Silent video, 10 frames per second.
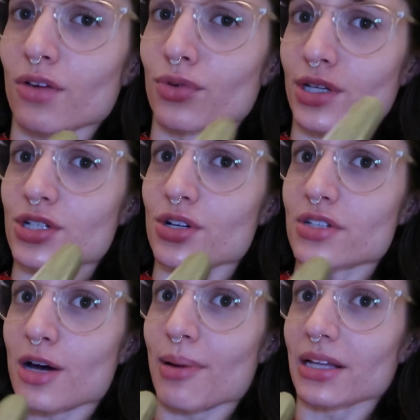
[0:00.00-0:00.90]
really shows
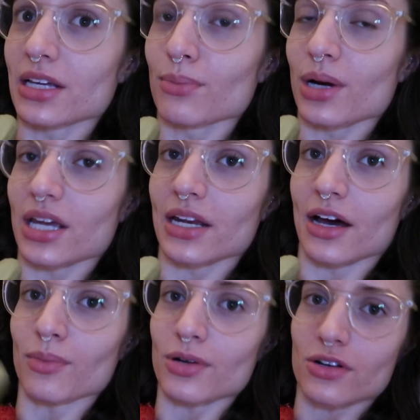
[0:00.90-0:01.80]
how badly I'm breaking
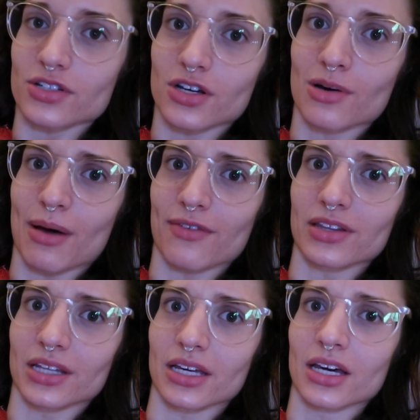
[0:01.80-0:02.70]
out, but also I'm
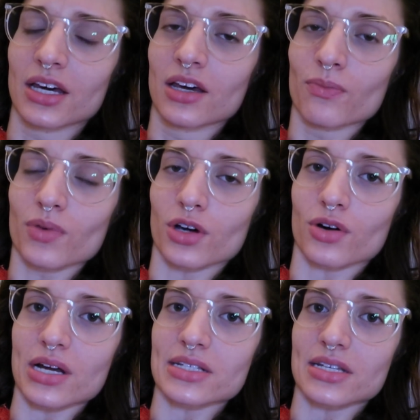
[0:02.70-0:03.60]
having like a
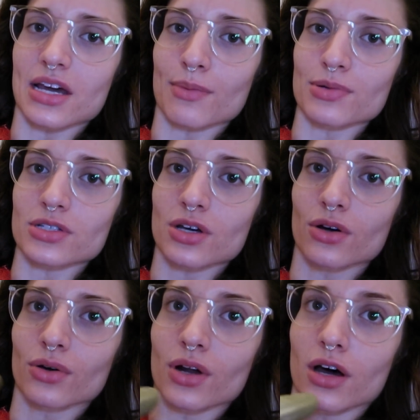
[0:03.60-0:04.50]
crazy
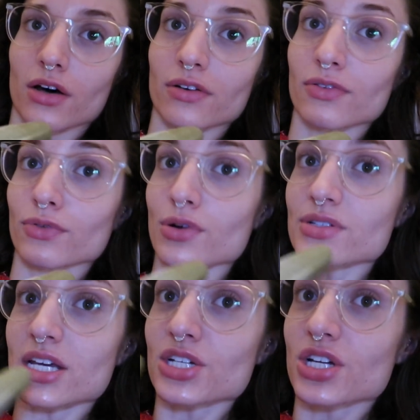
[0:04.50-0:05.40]
episode of
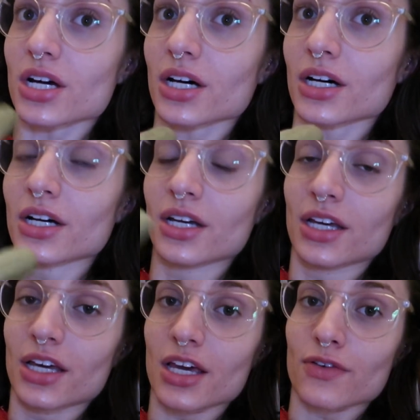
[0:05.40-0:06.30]
rosacea.
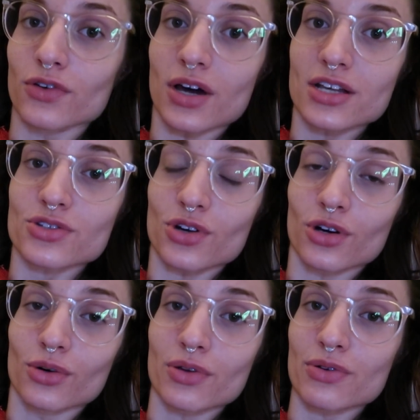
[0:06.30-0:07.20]
If you guys
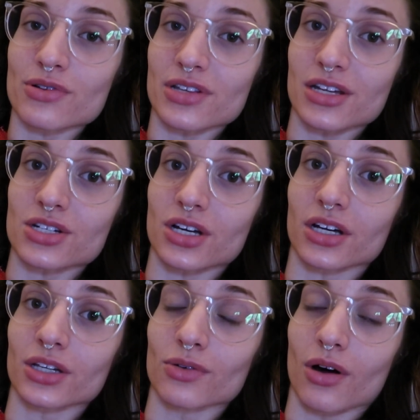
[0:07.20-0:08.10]
struggle with
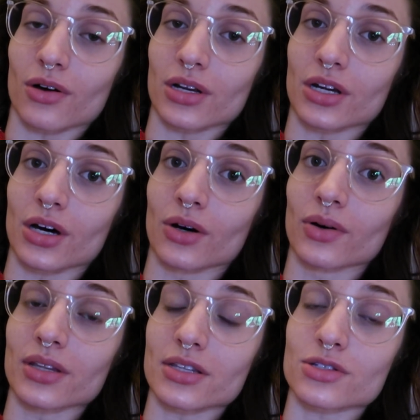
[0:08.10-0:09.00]
rosacea, you already
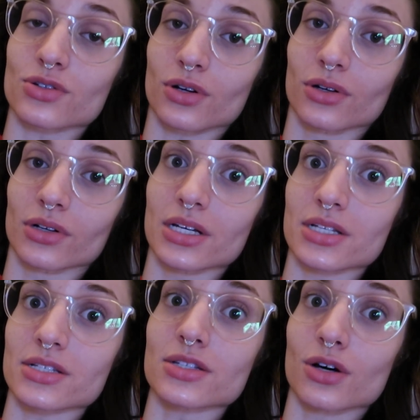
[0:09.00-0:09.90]
know that the struggle
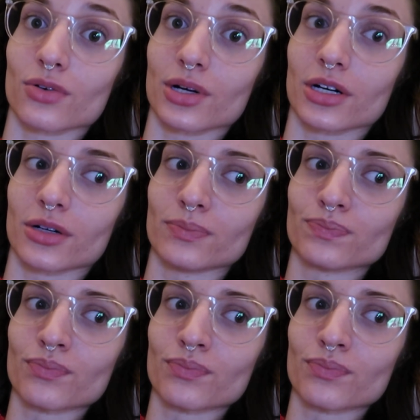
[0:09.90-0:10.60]
is so real.